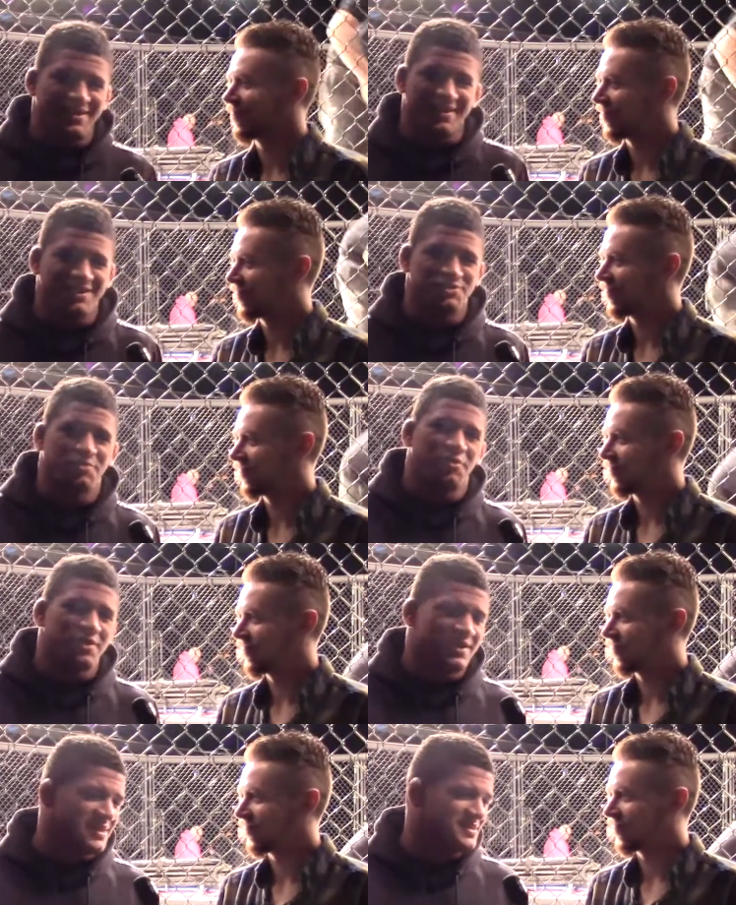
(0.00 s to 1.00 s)
Speaker 1: a nice
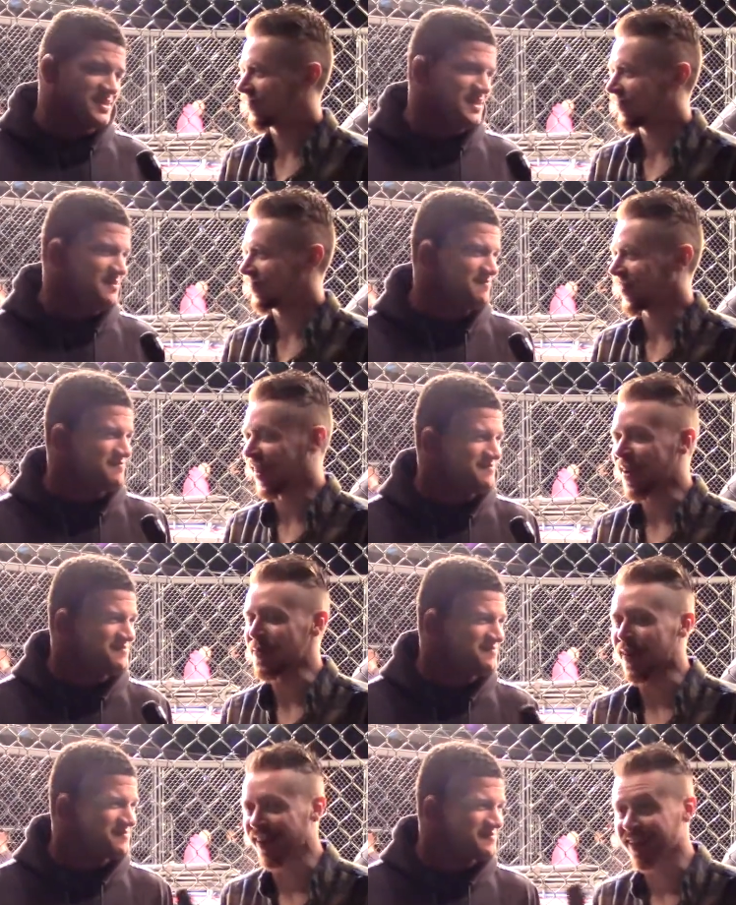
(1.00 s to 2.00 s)
opponent. Let's see.
Speaker 2: Yeah,
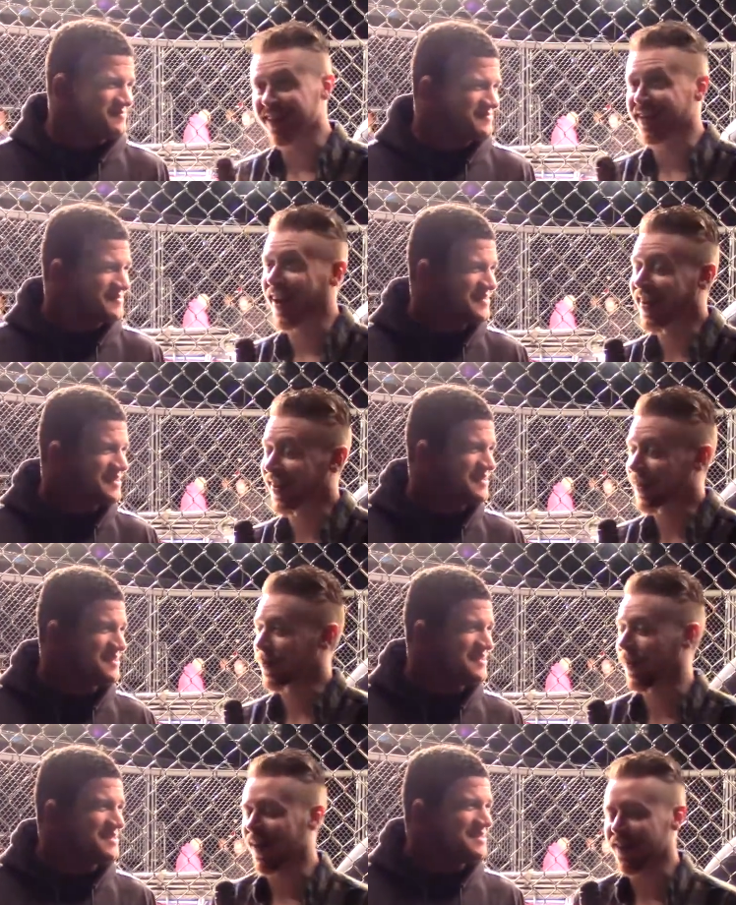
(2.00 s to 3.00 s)
man, that's exciting. That's
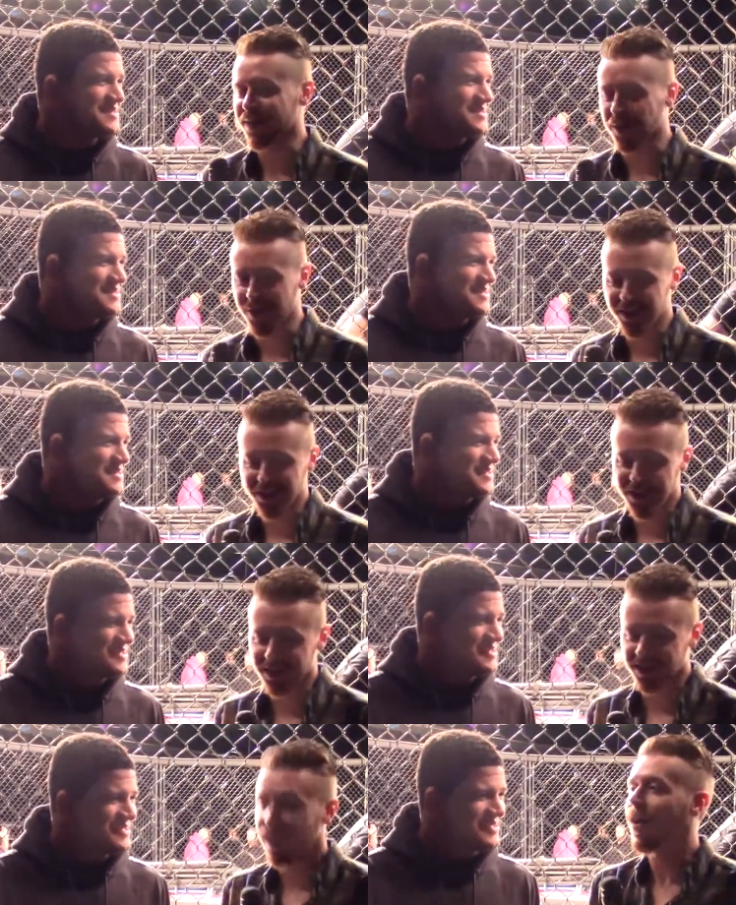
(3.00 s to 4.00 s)
really awesome.
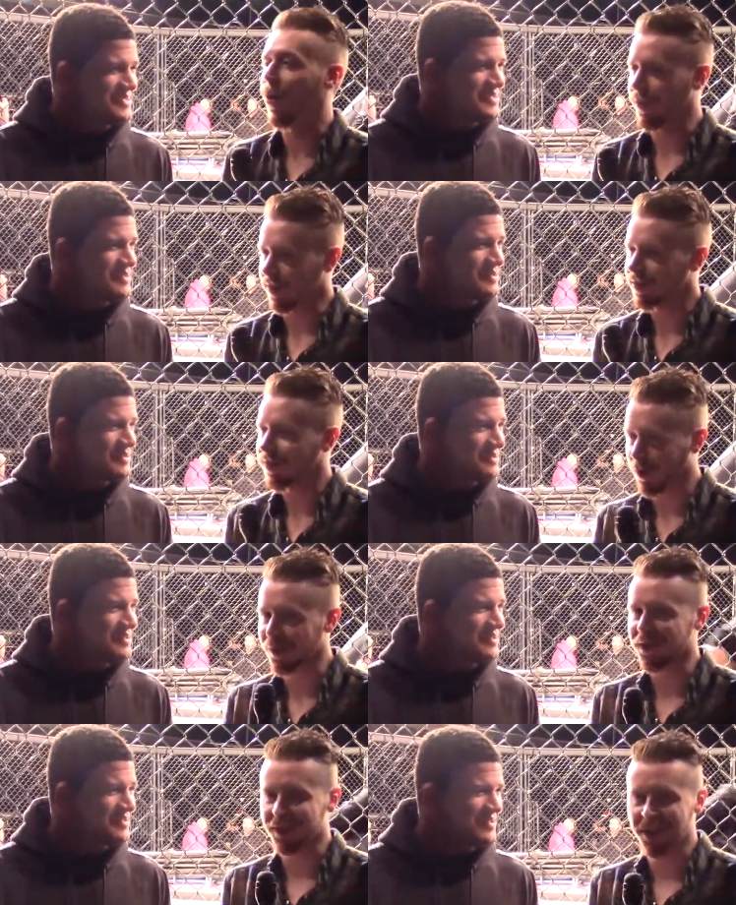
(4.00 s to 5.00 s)
Congratulations. Hopefully, it's,
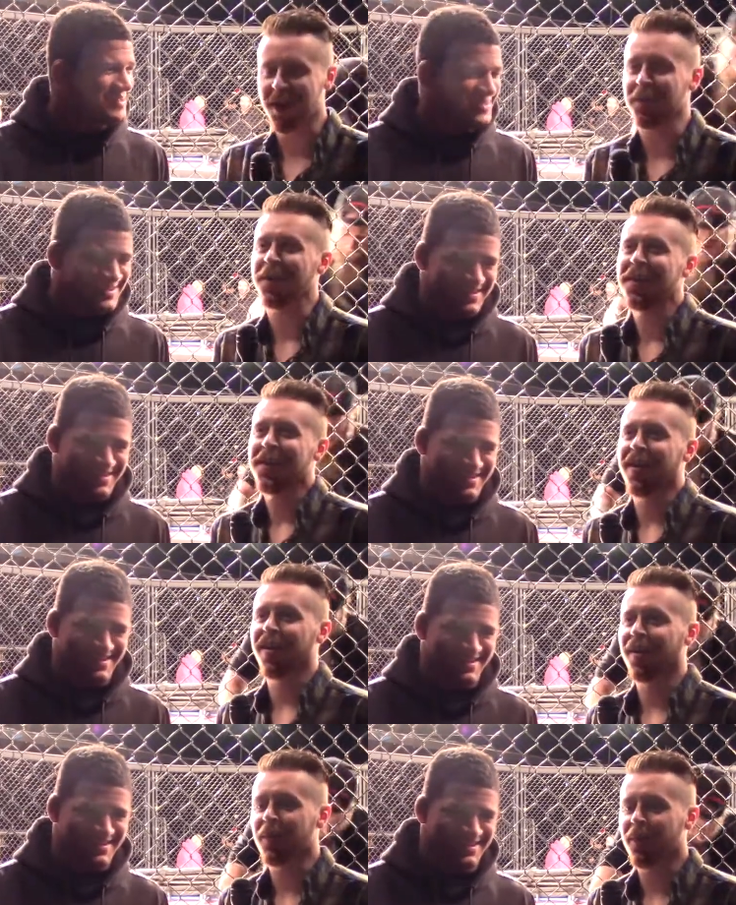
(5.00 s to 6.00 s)
hopefully it's going to happen.
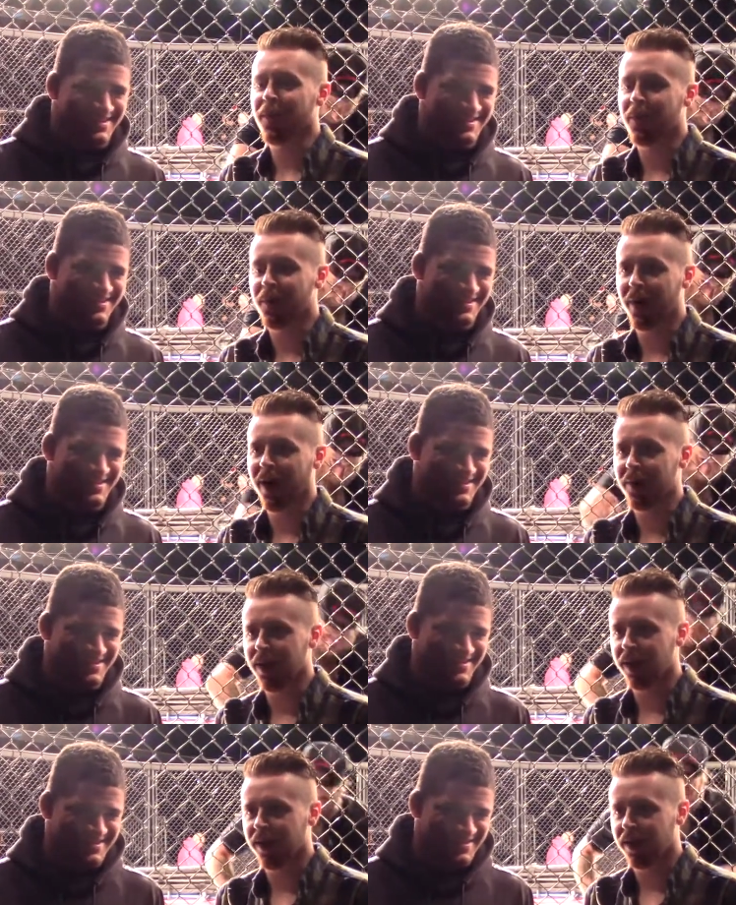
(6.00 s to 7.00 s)
Um, but I
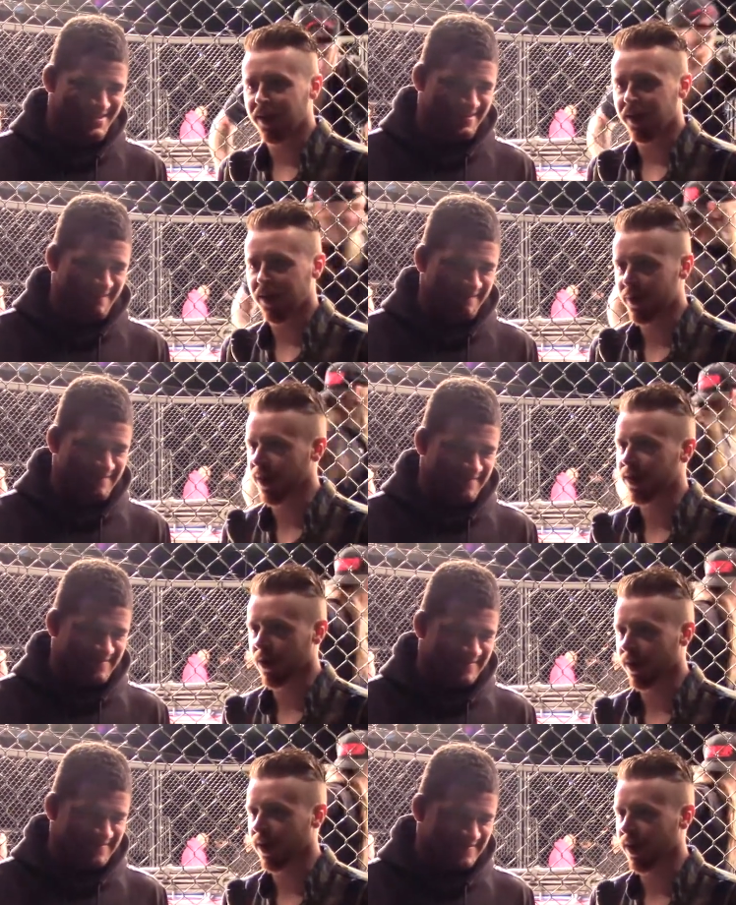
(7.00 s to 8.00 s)
mean, you've been
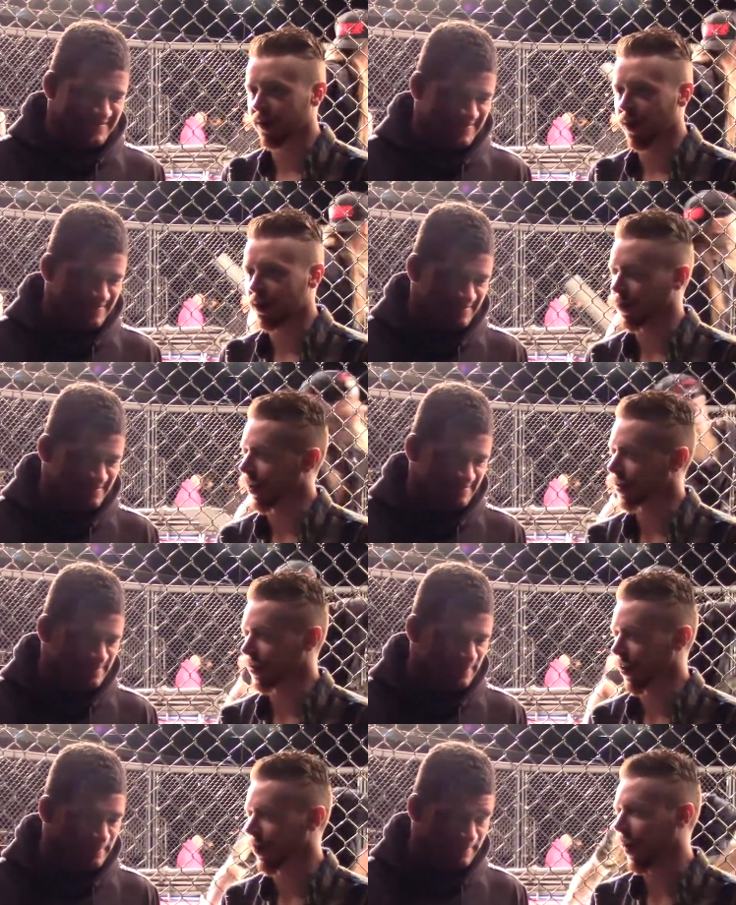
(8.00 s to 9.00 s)
so good at welterweight since
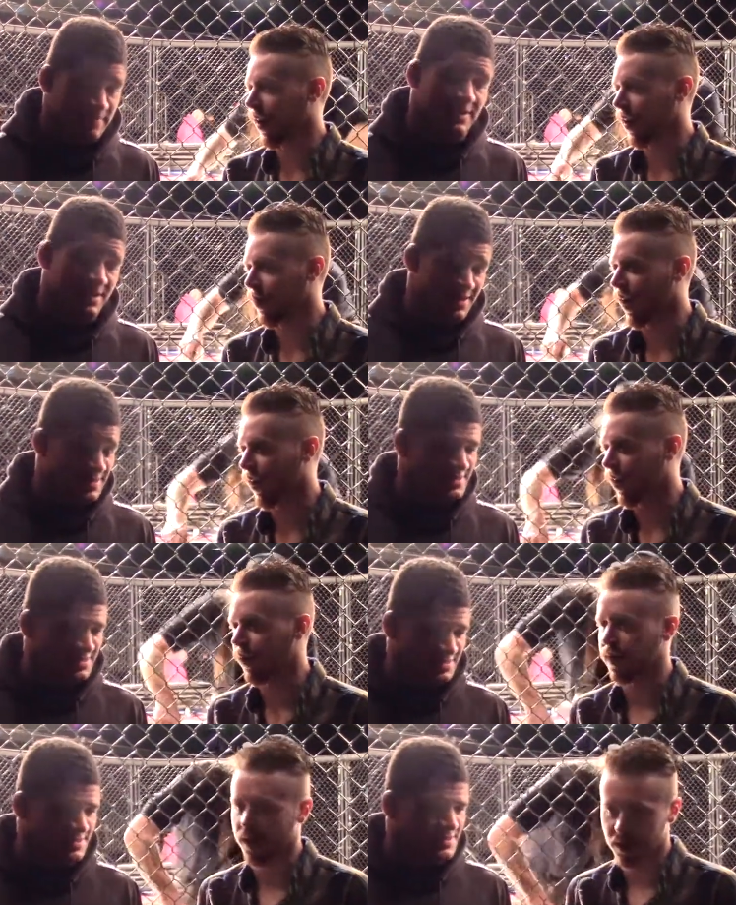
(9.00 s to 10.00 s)
going back up now. You know,
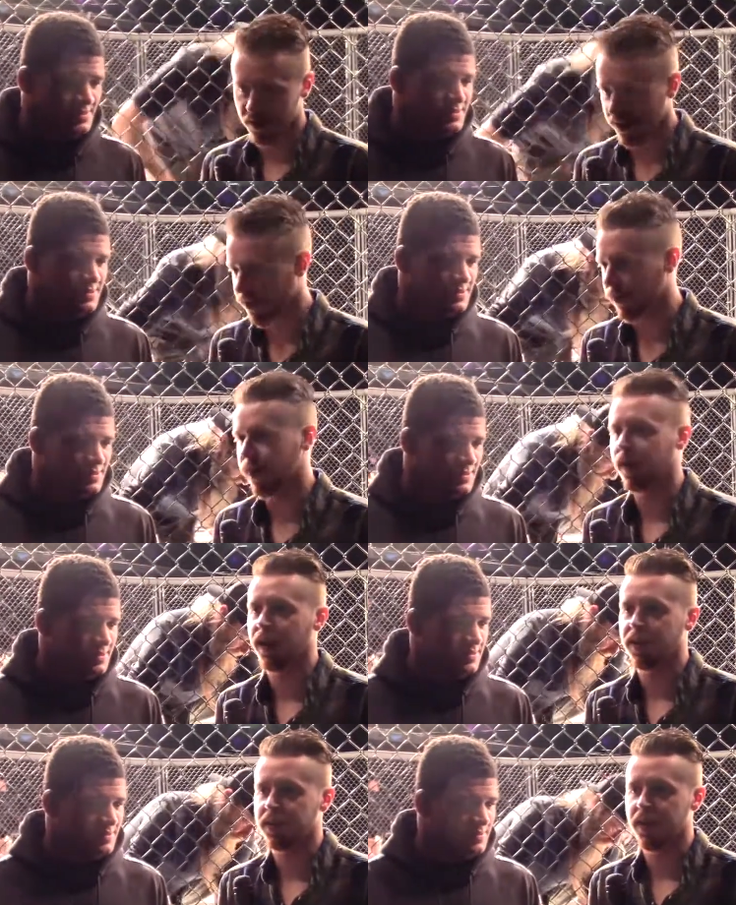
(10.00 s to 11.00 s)
with the Gunnar Nelson win,
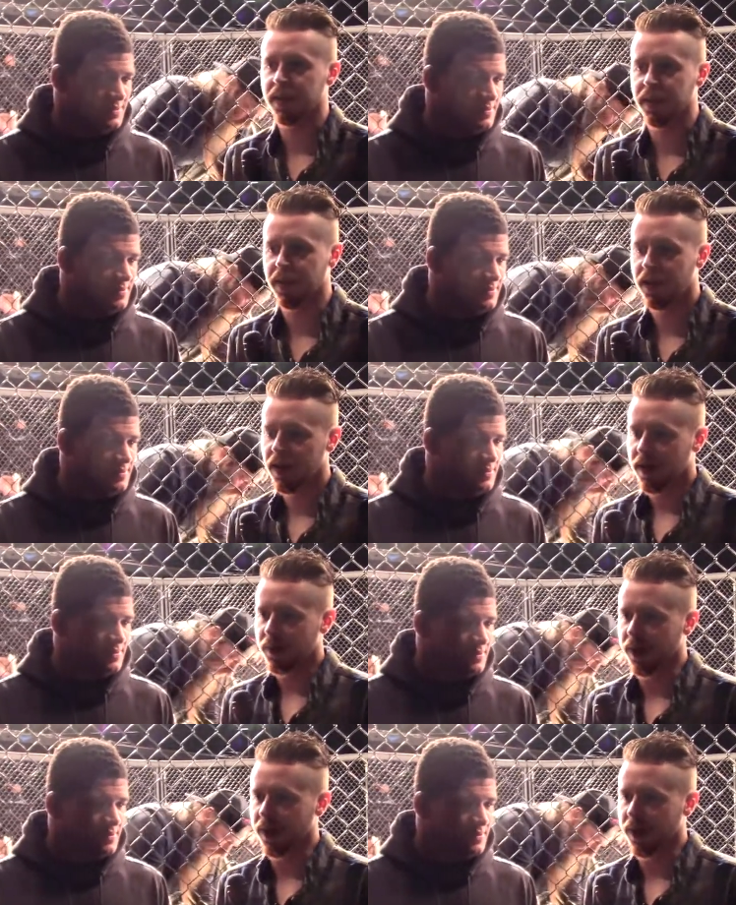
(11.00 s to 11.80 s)
like you said, and then beating